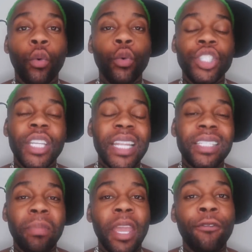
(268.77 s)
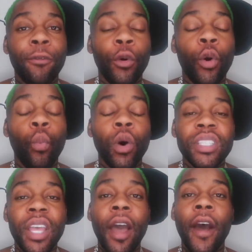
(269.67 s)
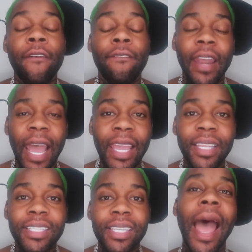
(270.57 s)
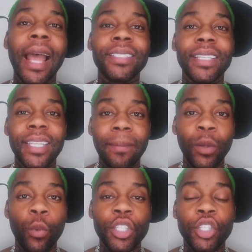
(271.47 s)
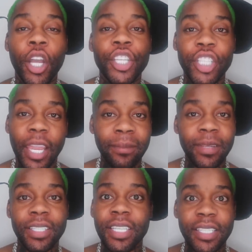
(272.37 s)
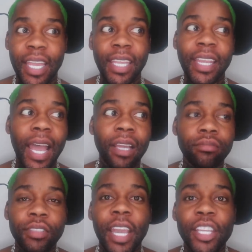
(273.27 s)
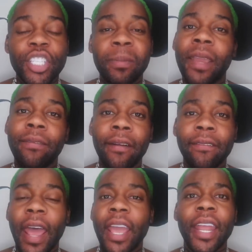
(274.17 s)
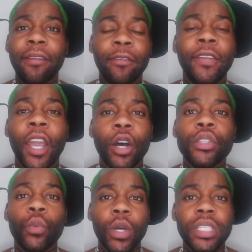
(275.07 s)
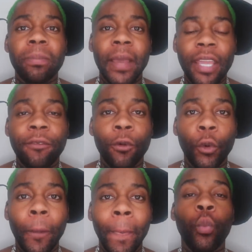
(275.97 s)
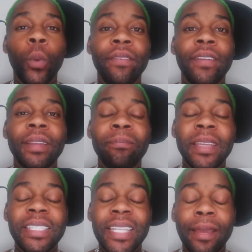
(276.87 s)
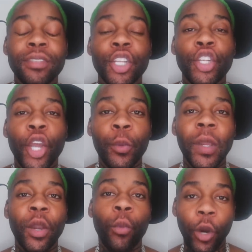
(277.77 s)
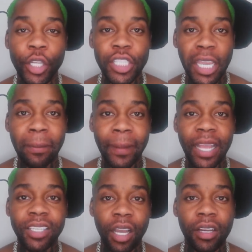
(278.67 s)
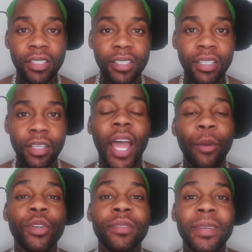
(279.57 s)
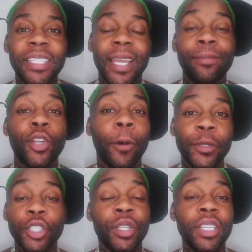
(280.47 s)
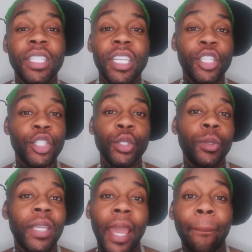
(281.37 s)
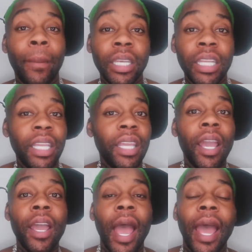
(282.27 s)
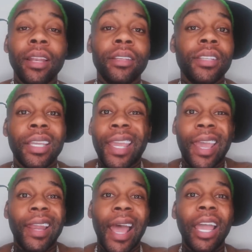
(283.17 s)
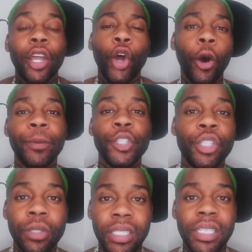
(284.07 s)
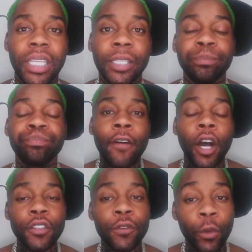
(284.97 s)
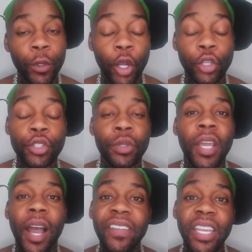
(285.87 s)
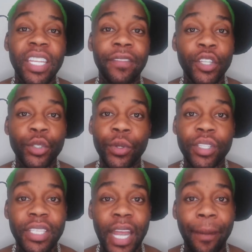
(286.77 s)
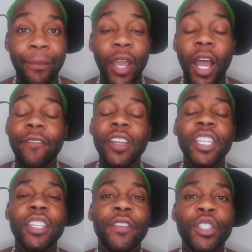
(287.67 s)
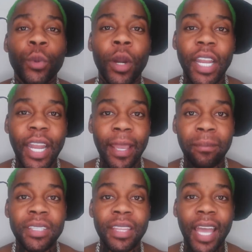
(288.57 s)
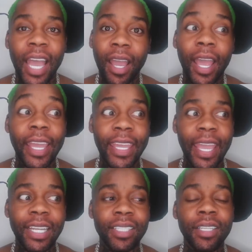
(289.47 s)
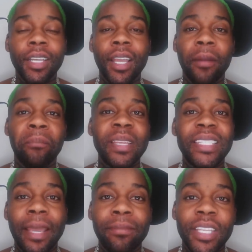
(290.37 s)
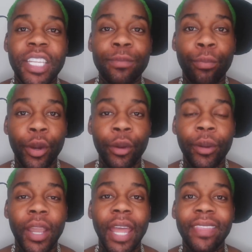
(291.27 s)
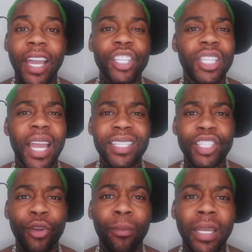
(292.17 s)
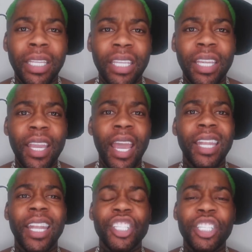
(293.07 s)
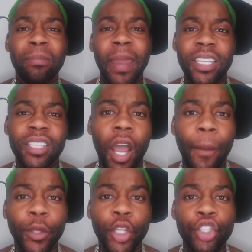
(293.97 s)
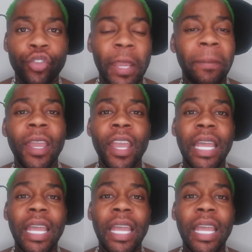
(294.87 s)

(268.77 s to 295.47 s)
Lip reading: All she had to pay for was her flight. And Demi was not ashamed to say that yes, she paid for her flight and everything else was paid for. With Miss DeMZ knowing what Jade Blac does, that was Miss DeMZ's opportunity to get money and to get like an opportunity. Fast forward onto the other individual snap. The other individual claims that again, Miss DeMZ is broke and that she has no money and that she begged to come on the trip.